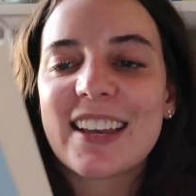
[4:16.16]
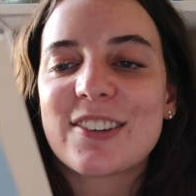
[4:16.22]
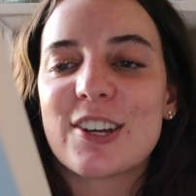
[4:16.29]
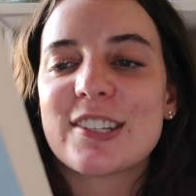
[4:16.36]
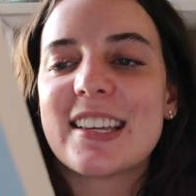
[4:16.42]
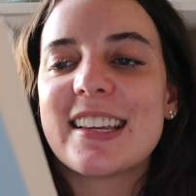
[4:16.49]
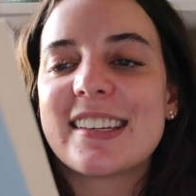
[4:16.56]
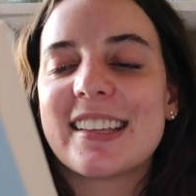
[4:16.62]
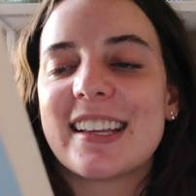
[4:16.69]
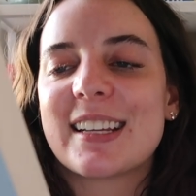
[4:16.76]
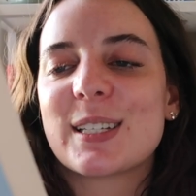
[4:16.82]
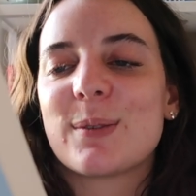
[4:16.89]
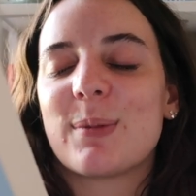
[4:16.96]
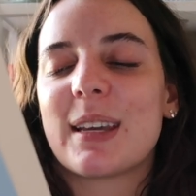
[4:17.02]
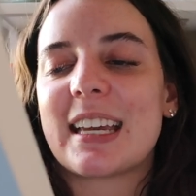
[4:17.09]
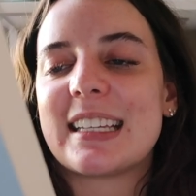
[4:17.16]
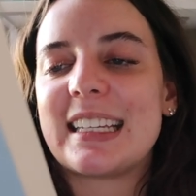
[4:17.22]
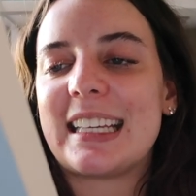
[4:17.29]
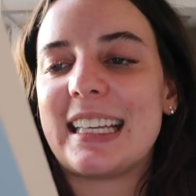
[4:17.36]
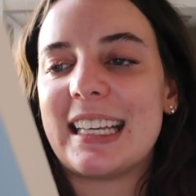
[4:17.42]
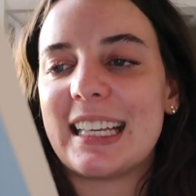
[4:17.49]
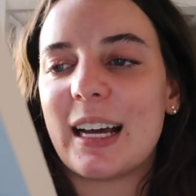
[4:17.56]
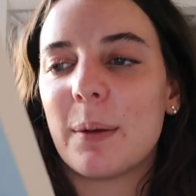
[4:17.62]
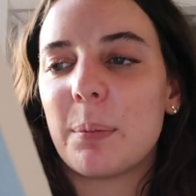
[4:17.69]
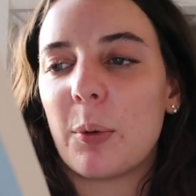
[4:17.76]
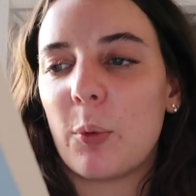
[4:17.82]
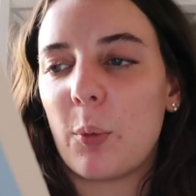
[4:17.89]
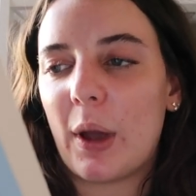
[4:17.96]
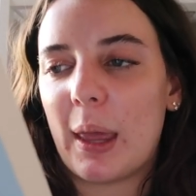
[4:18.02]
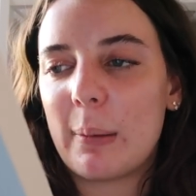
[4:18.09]
Just as things begin to heat up
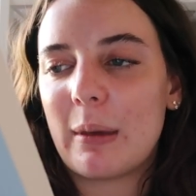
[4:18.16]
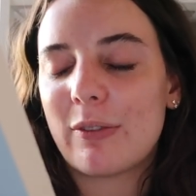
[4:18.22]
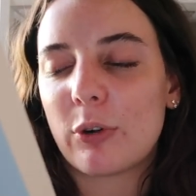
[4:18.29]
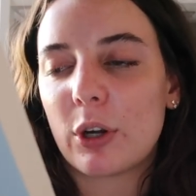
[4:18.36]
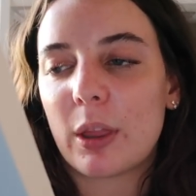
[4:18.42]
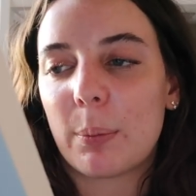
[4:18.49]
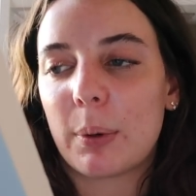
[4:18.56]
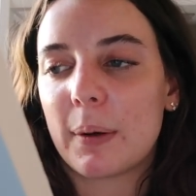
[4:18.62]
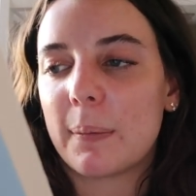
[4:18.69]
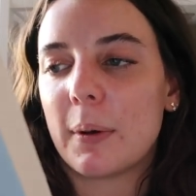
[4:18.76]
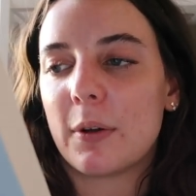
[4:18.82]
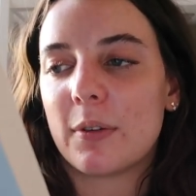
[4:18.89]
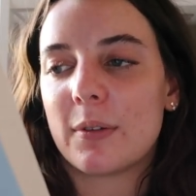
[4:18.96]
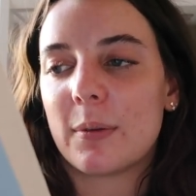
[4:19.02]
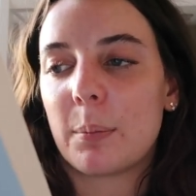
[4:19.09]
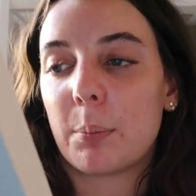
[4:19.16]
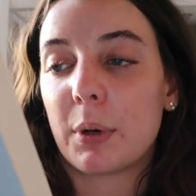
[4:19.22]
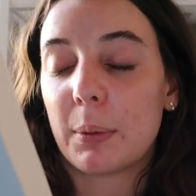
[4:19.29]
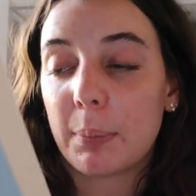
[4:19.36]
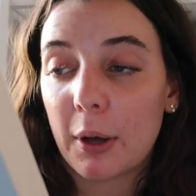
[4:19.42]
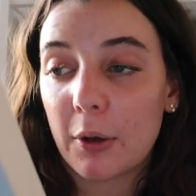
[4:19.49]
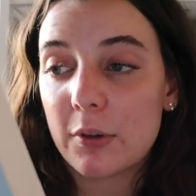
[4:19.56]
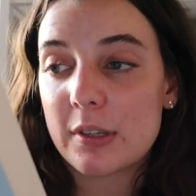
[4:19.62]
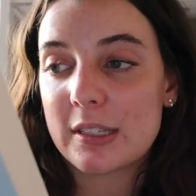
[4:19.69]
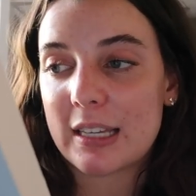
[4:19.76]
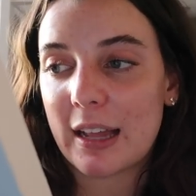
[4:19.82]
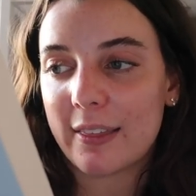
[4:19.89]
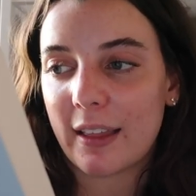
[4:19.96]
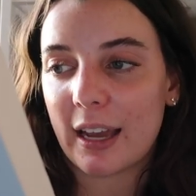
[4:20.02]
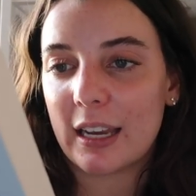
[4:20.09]
way before the proposed
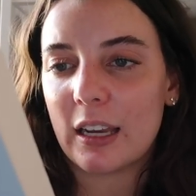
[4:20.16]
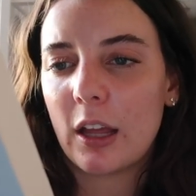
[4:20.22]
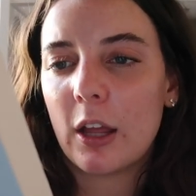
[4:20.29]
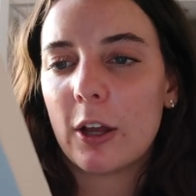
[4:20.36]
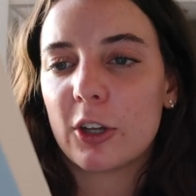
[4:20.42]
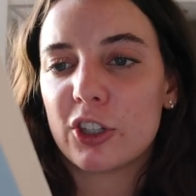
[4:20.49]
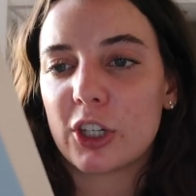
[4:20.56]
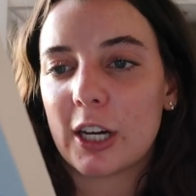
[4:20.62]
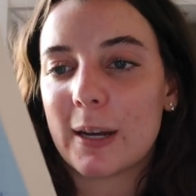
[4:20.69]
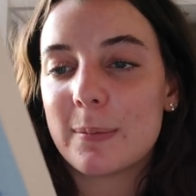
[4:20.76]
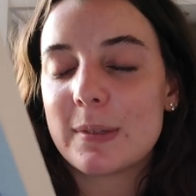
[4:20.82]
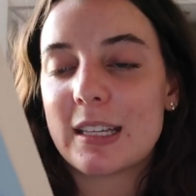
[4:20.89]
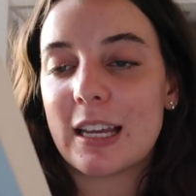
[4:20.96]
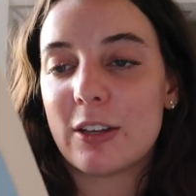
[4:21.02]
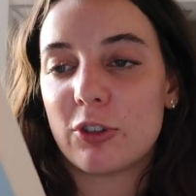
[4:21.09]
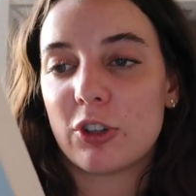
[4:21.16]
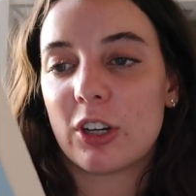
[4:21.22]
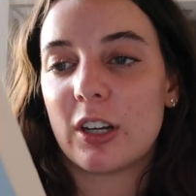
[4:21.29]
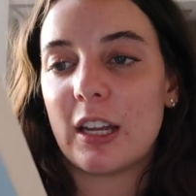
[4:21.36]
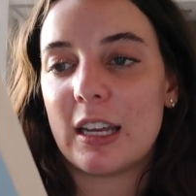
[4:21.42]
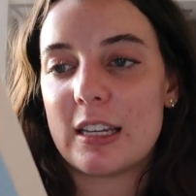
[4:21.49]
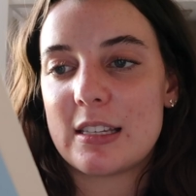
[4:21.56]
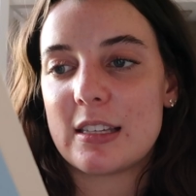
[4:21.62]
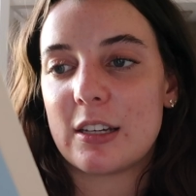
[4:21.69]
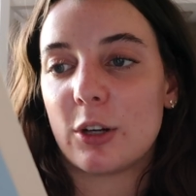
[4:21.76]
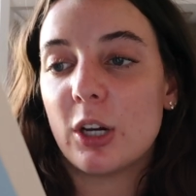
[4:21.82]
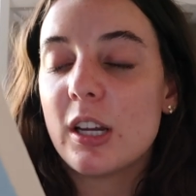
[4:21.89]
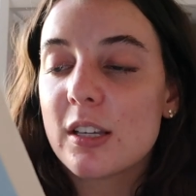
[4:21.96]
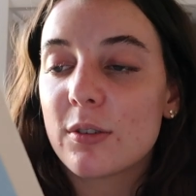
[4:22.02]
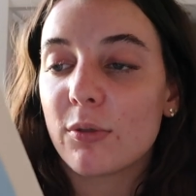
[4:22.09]
deadline, Graham's injured in a
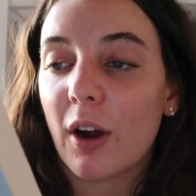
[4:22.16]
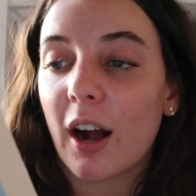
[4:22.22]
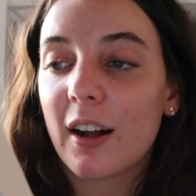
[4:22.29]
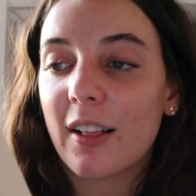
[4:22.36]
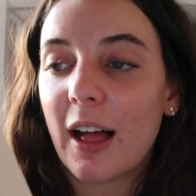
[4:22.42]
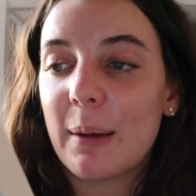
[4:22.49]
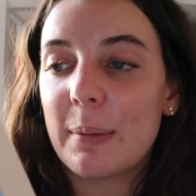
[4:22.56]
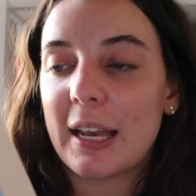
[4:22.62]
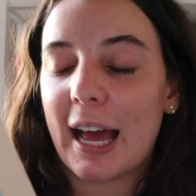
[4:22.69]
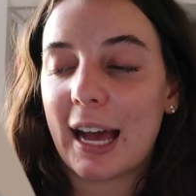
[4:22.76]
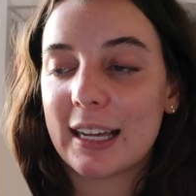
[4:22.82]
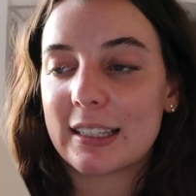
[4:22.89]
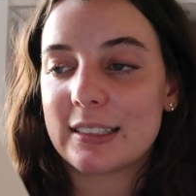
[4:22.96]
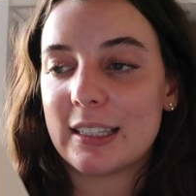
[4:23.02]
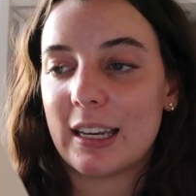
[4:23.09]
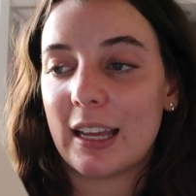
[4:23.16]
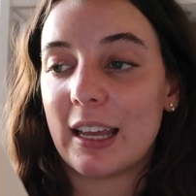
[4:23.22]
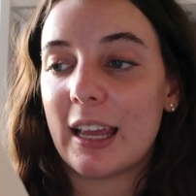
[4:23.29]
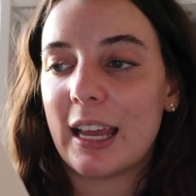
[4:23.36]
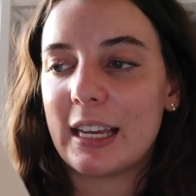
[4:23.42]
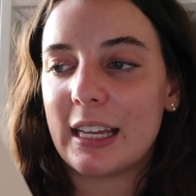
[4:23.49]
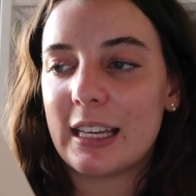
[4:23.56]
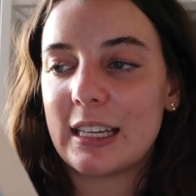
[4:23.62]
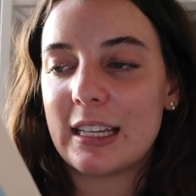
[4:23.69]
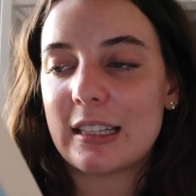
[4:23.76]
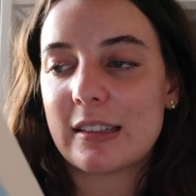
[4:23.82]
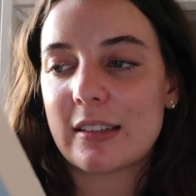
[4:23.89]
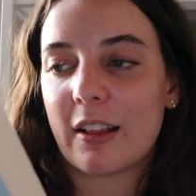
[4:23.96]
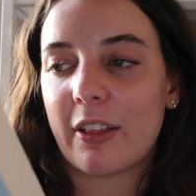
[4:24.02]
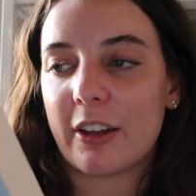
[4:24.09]
serious rock climbing accident, and he
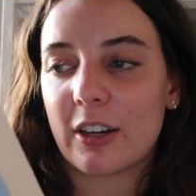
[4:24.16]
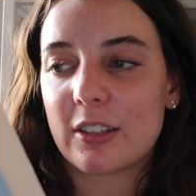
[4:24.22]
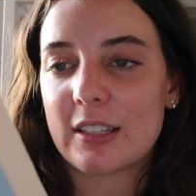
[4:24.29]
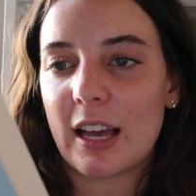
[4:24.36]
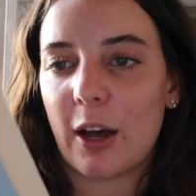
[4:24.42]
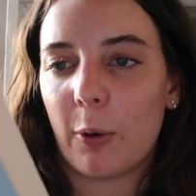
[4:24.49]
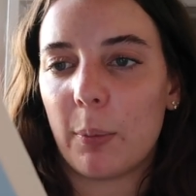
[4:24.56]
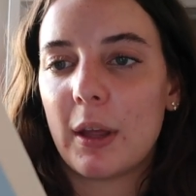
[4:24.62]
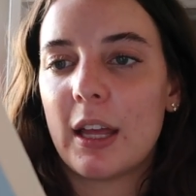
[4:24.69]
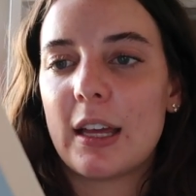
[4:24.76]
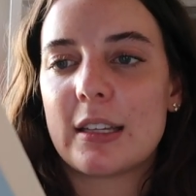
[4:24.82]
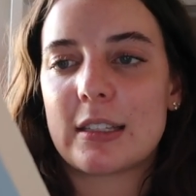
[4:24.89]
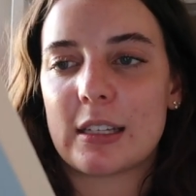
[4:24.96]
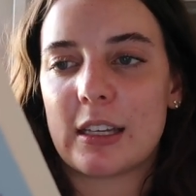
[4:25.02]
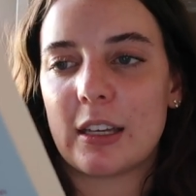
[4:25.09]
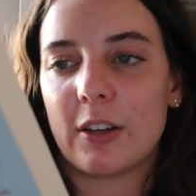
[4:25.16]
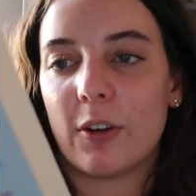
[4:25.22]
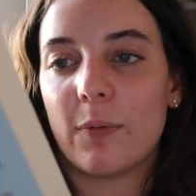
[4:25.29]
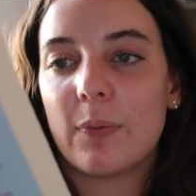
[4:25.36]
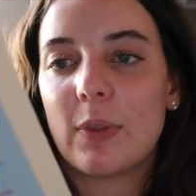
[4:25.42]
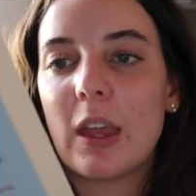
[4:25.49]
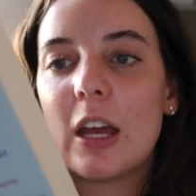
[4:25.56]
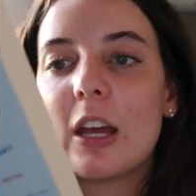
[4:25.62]
needs Claire's help to heal.